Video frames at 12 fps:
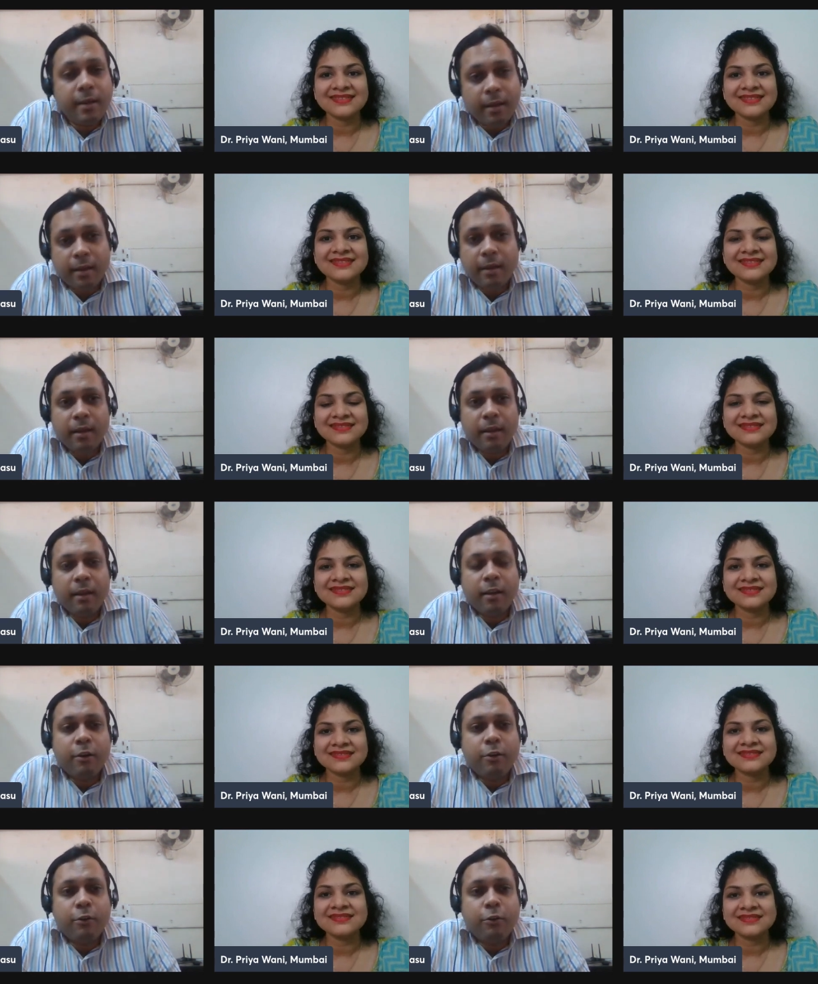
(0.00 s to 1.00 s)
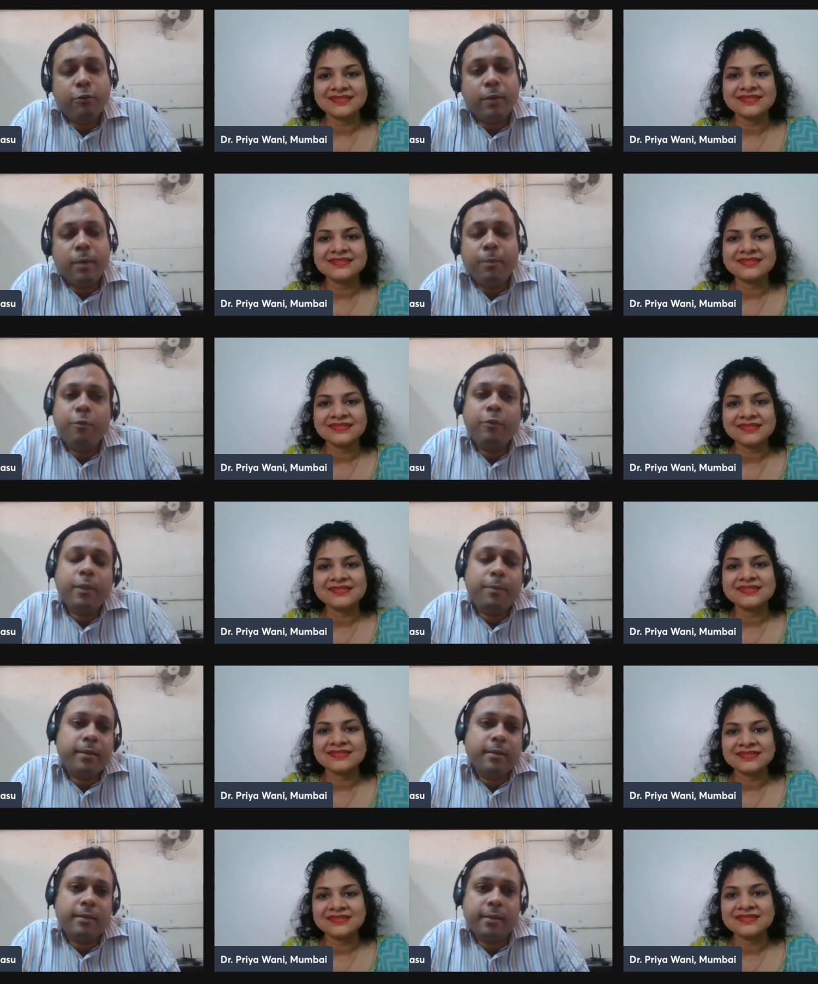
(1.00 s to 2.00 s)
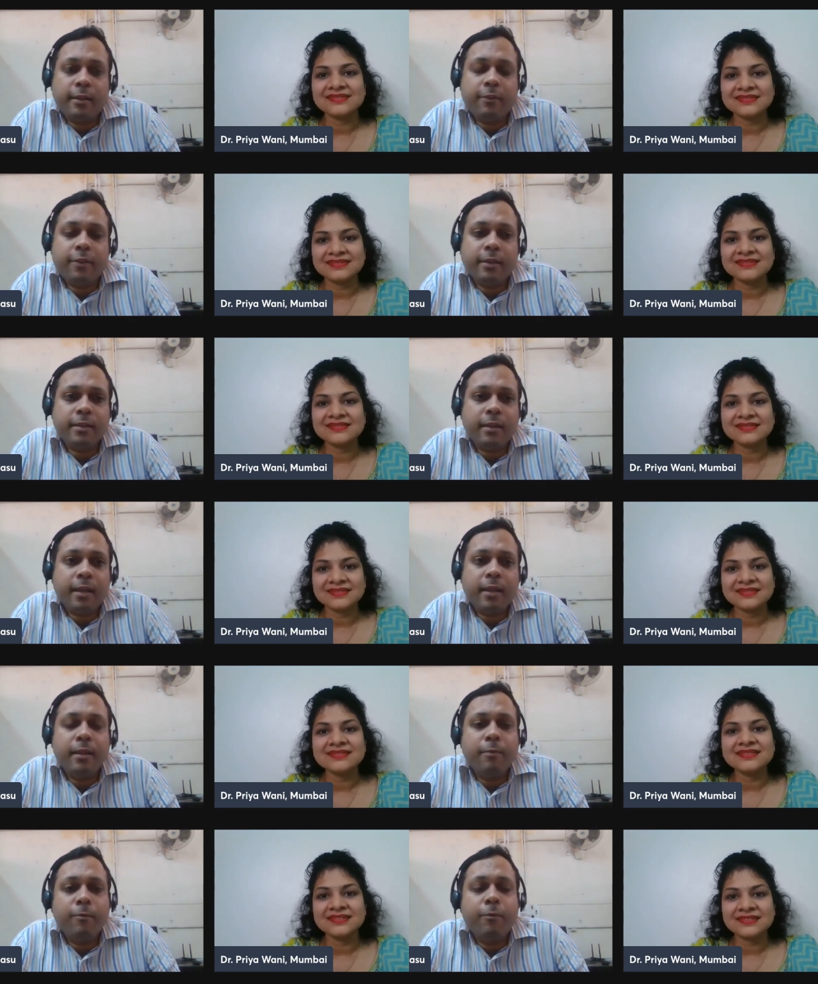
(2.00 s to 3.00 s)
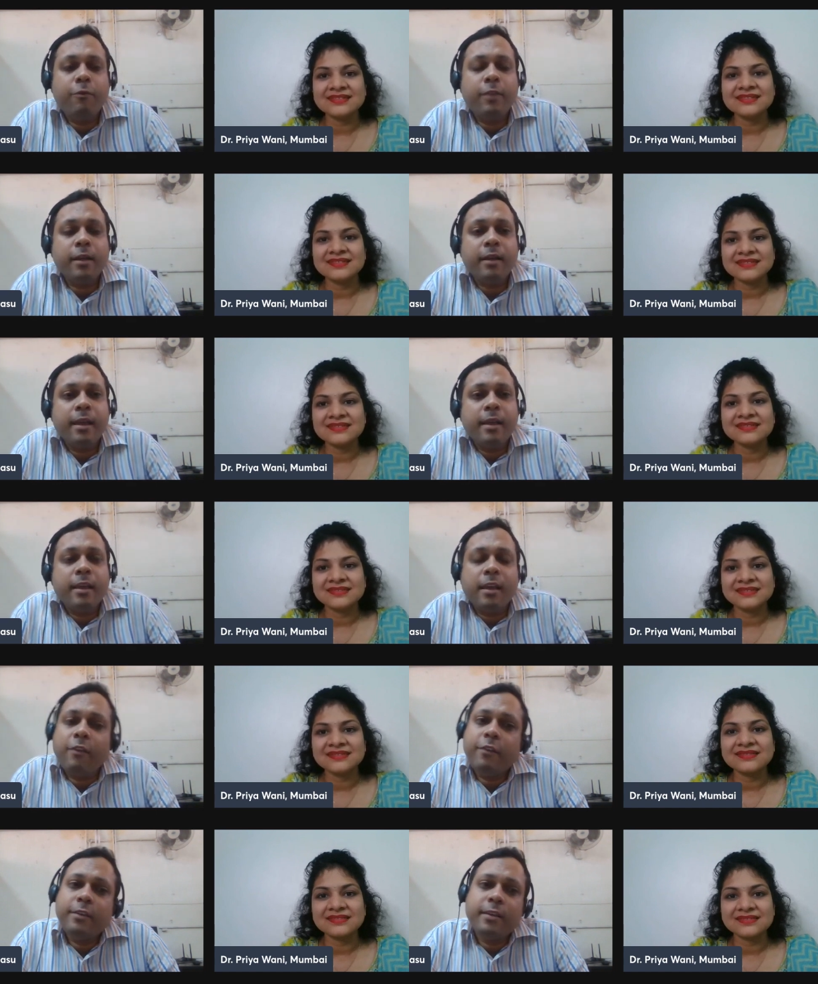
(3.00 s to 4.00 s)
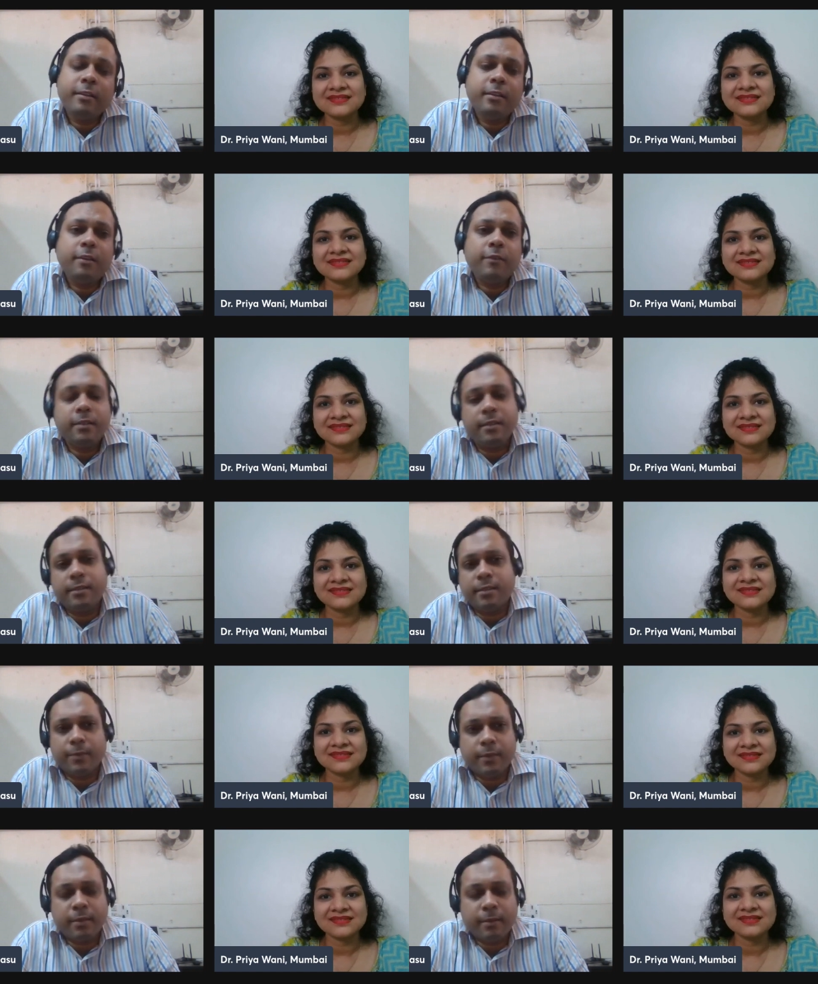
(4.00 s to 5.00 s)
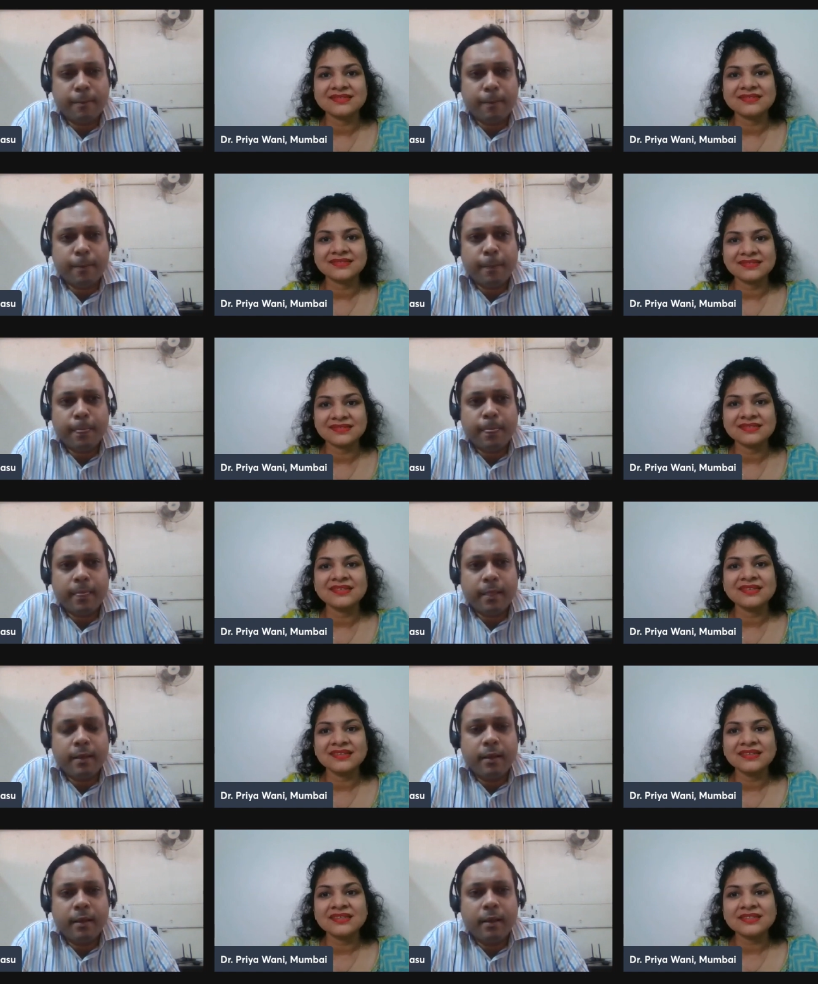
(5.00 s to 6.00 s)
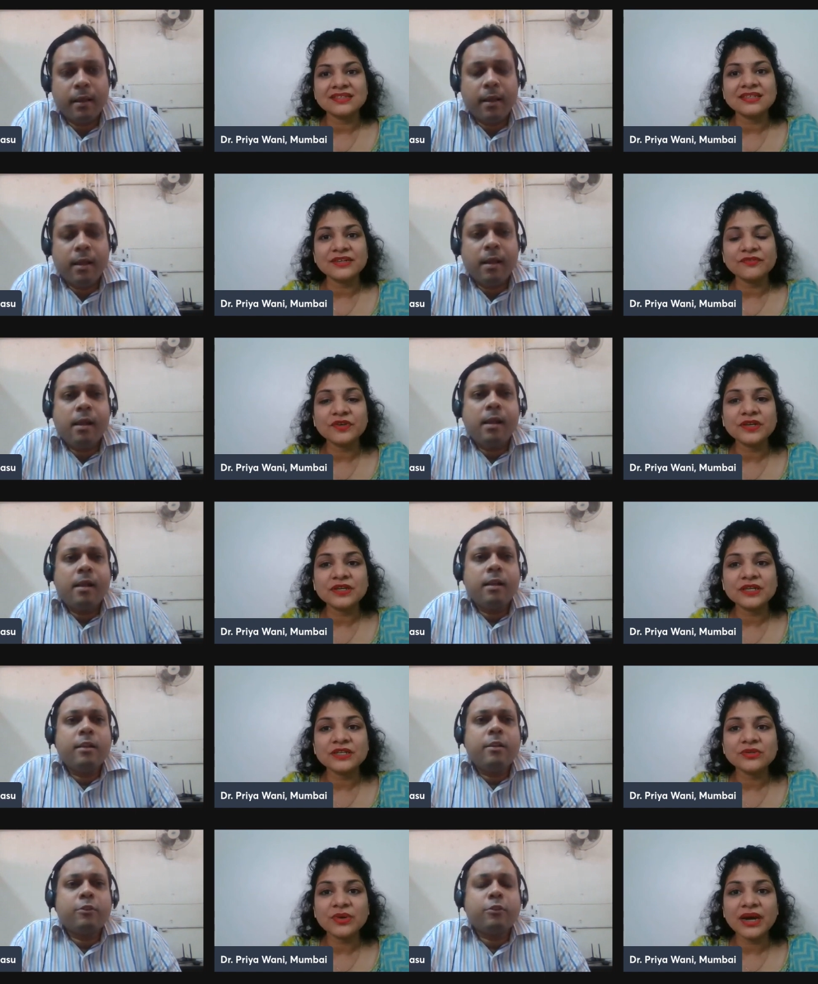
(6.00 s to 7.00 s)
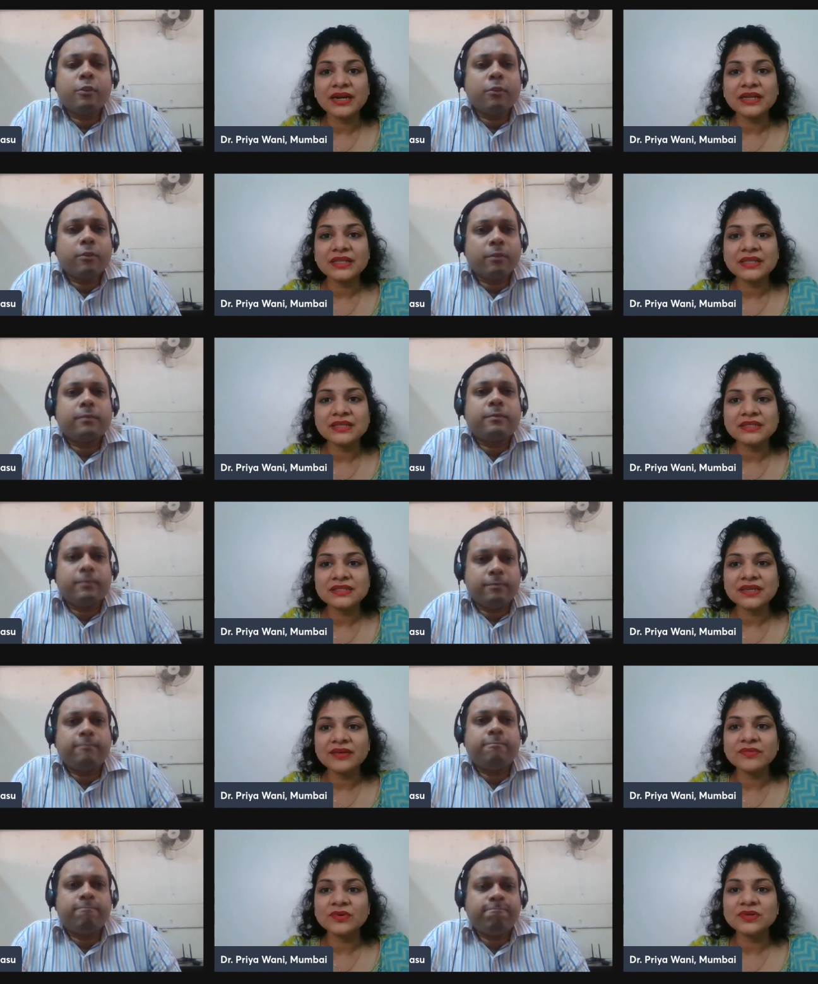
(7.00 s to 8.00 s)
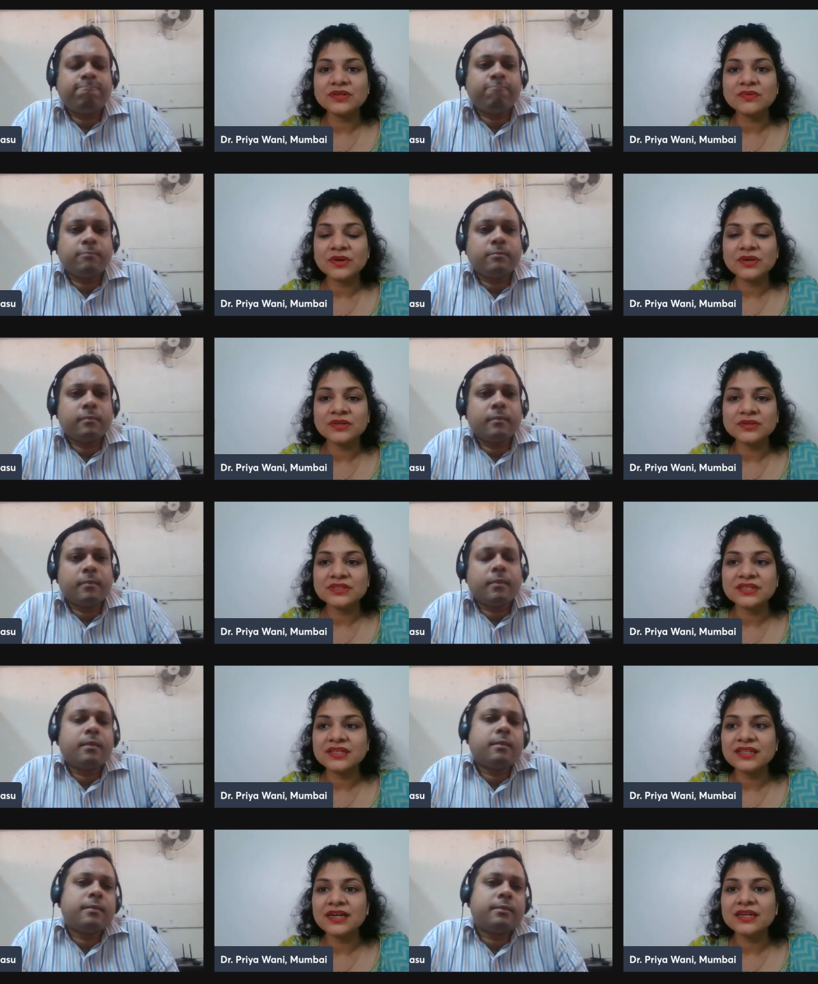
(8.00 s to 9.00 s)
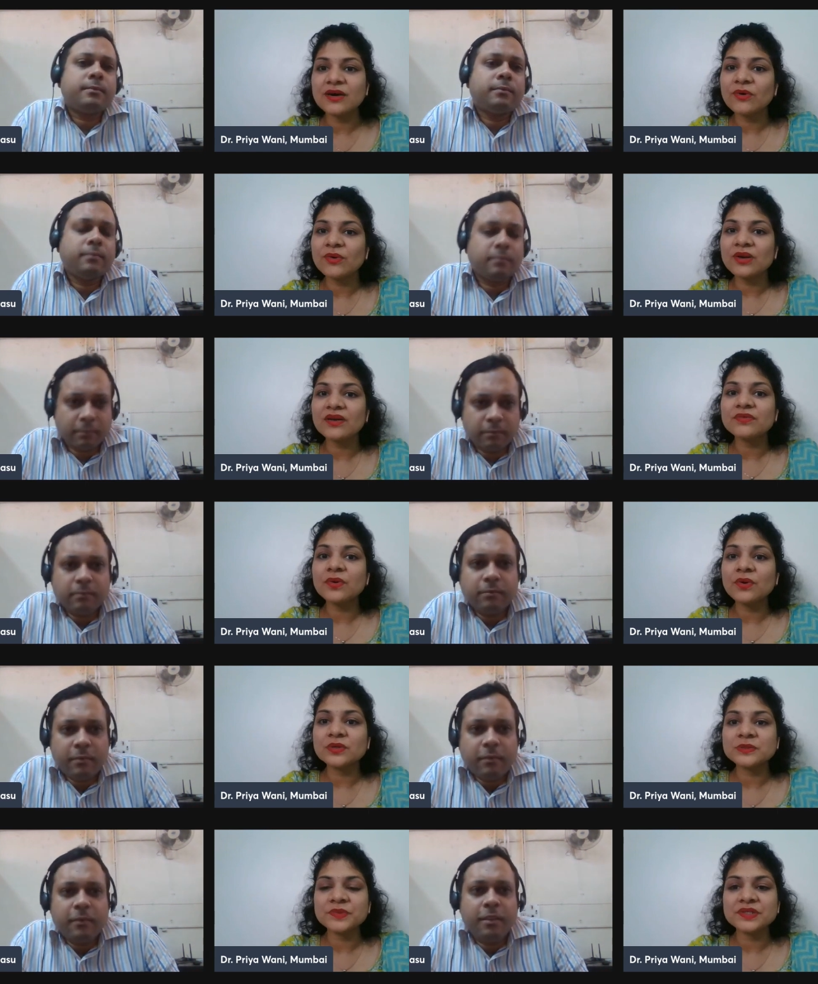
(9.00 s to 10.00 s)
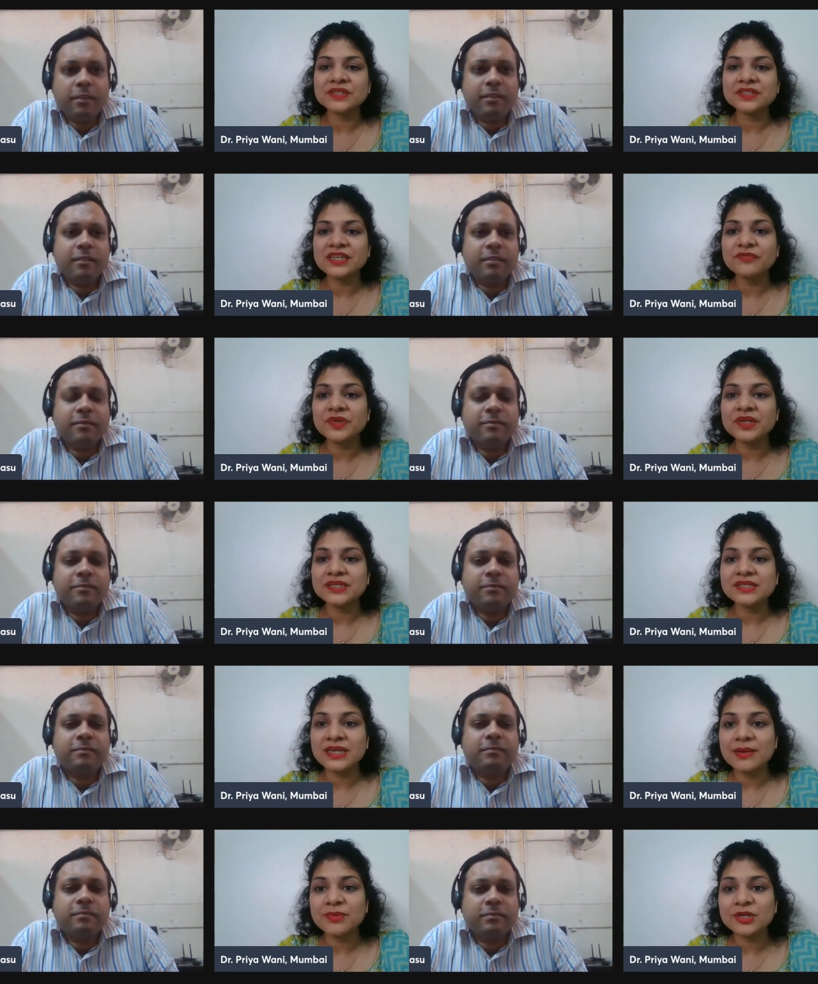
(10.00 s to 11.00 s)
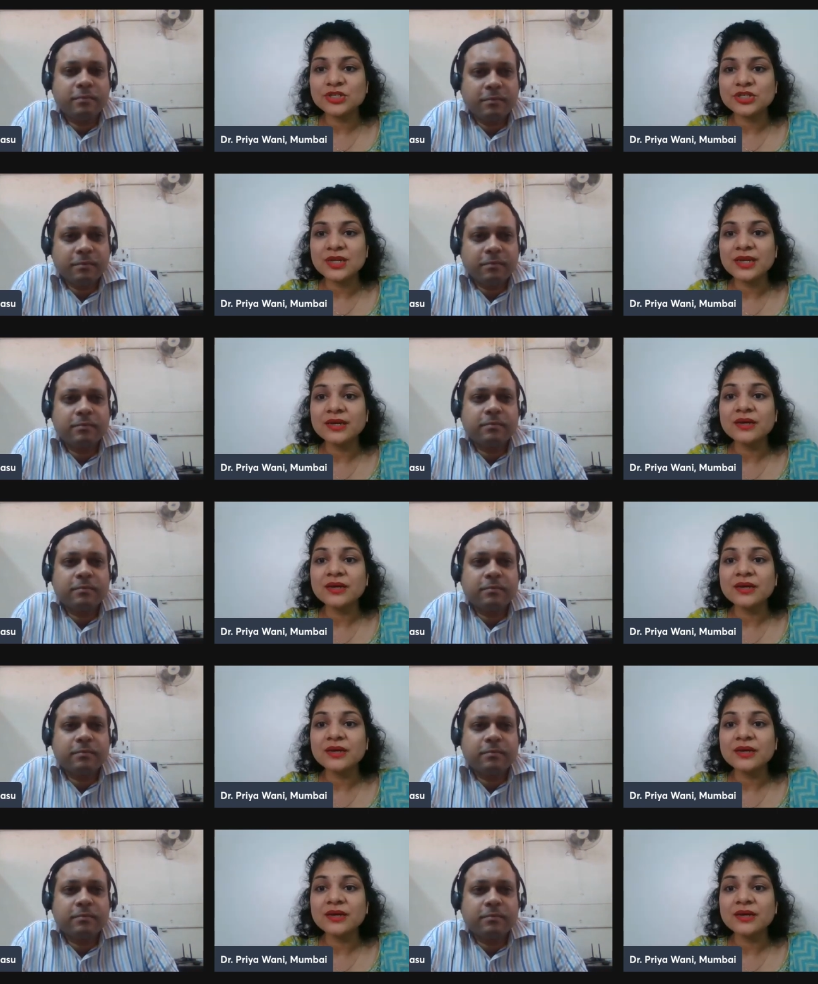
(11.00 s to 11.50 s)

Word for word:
Speaker 1: done to improve the patient satisfaction and improve the efficiency of the systems.
Speaker 2: So definitely to add in this, I would want to say that all our hospitals have been established like